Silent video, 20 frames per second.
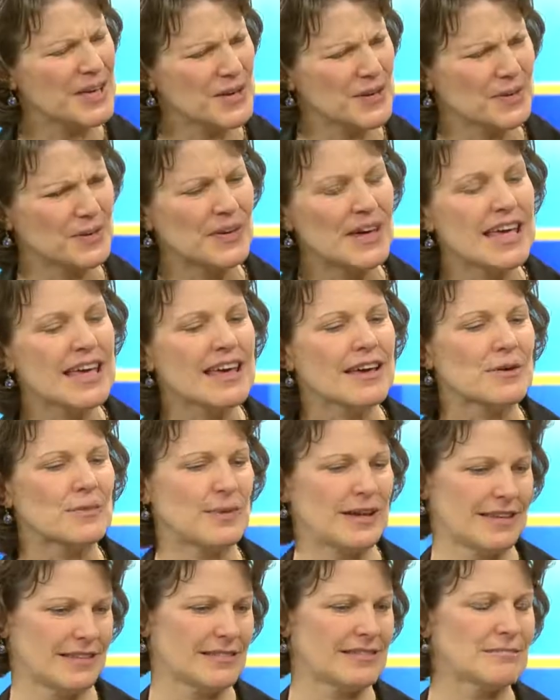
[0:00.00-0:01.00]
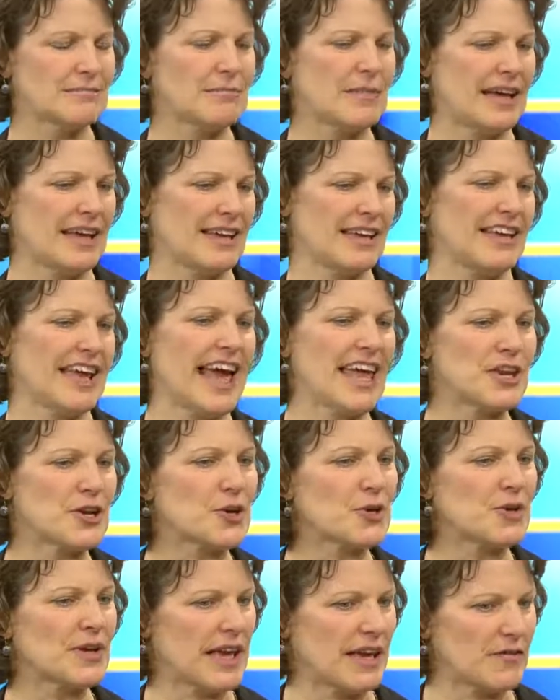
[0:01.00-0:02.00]
you. Well, my
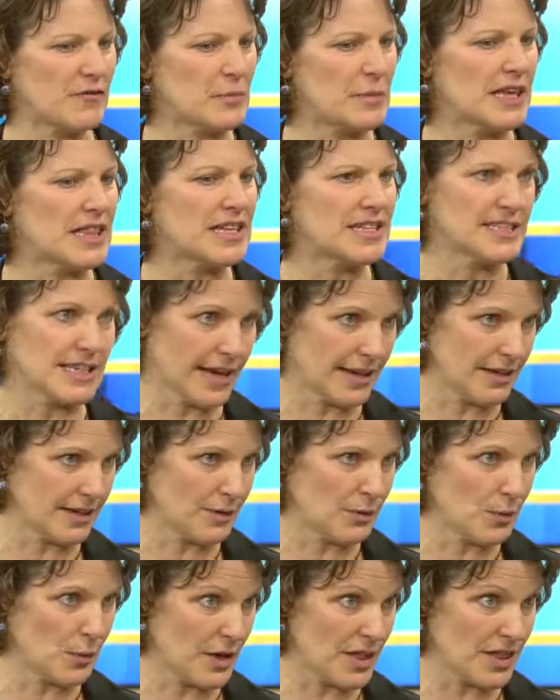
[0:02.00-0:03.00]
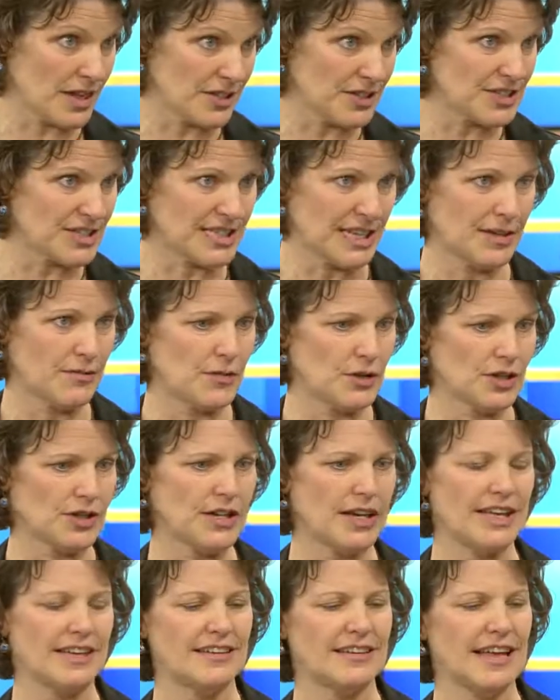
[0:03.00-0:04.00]
editor gave me the title, With Our Savior,
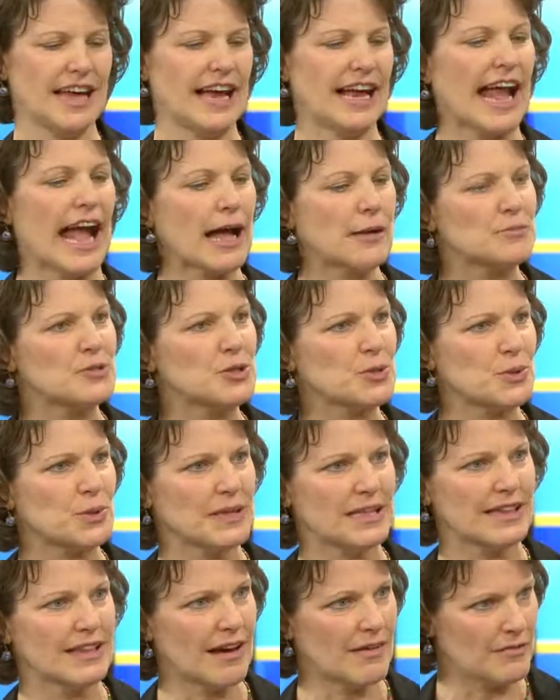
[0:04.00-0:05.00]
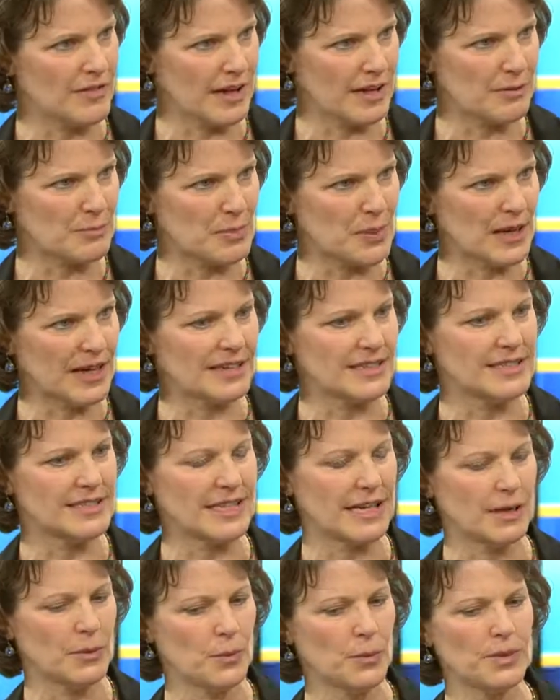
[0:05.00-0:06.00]
and I absolutely love it because
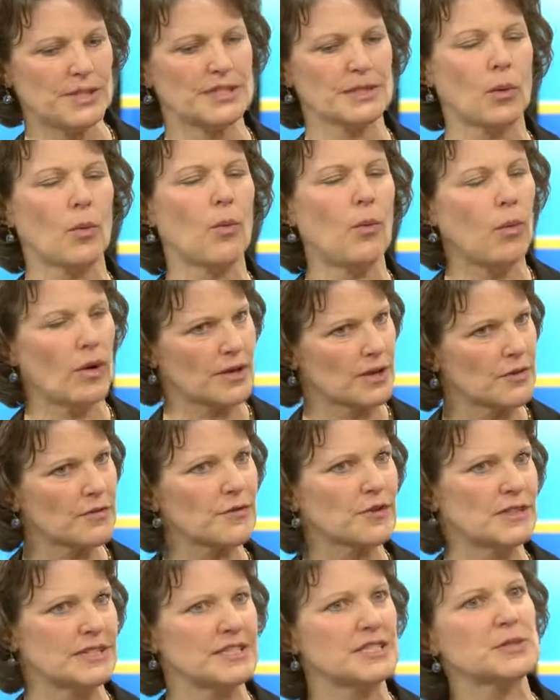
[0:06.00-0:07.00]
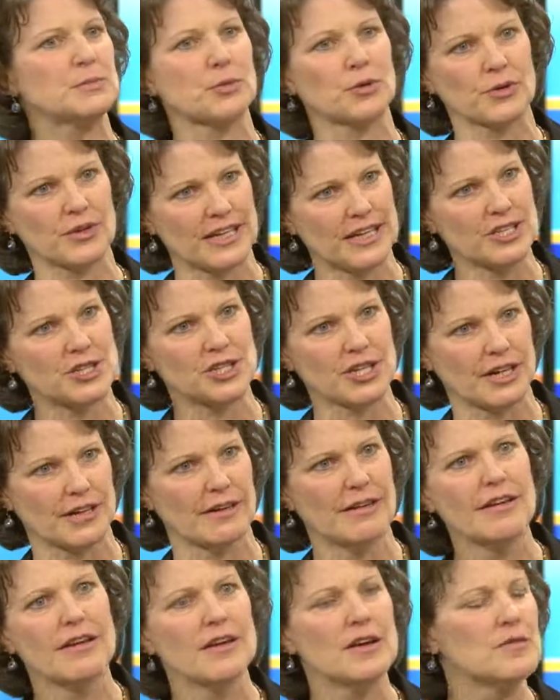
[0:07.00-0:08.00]
it was a wonderful inspiration
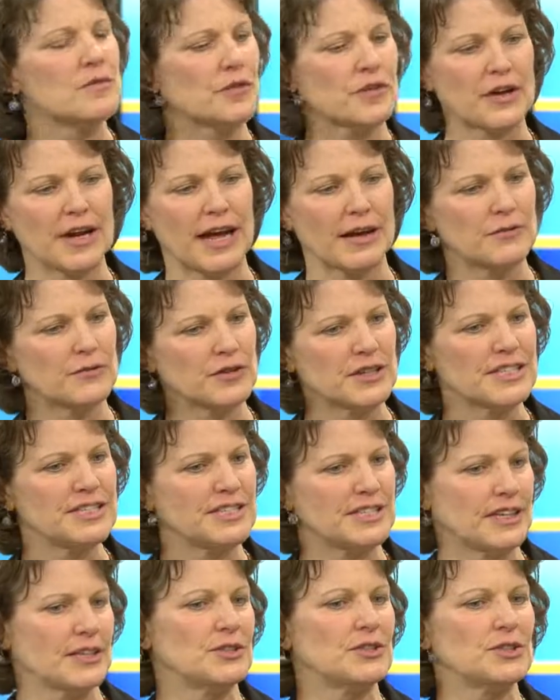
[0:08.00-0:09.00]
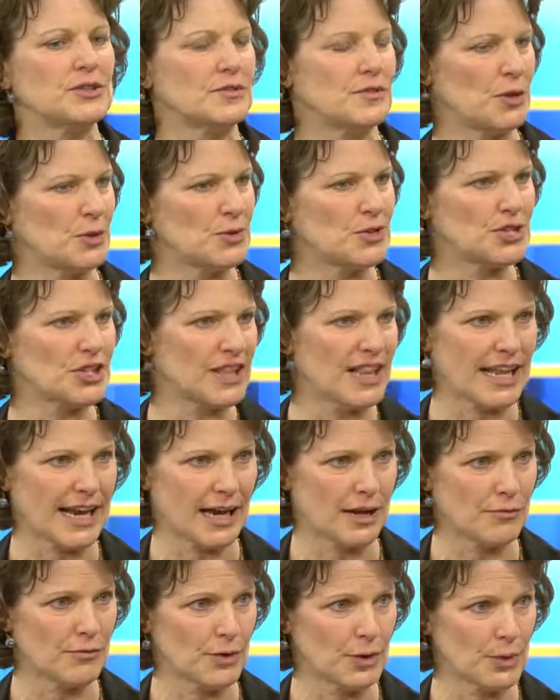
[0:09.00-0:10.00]
for every single devotion that
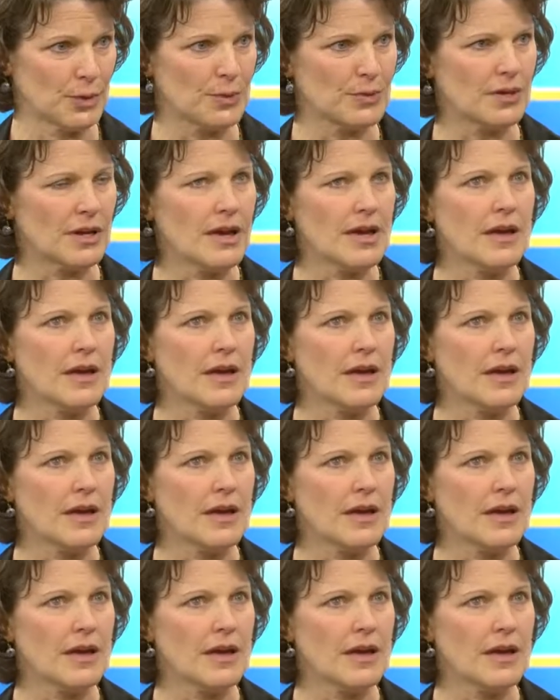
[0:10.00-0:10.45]
I wrote.